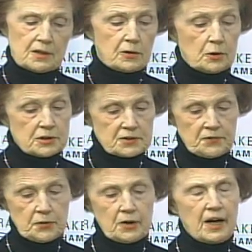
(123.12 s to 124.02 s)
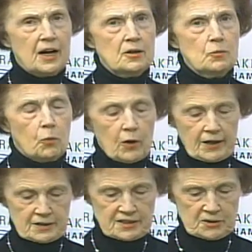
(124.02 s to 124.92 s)
looks for and
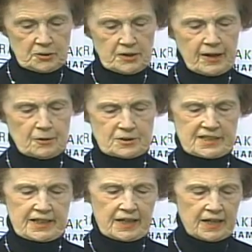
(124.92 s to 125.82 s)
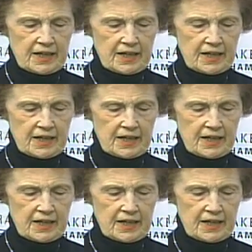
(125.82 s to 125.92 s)
wants good housing.